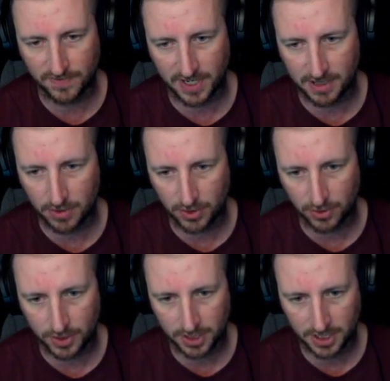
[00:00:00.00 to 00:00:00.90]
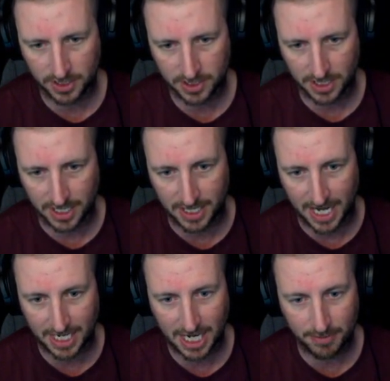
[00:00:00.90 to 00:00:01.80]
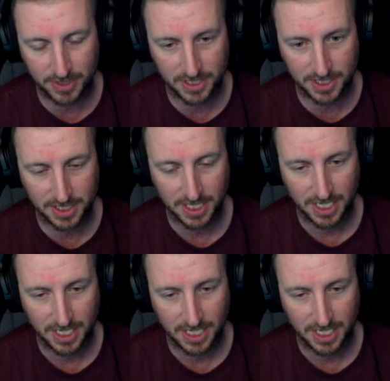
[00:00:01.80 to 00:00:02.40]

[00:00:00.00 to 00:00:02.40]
if I'm yoling this and that happens,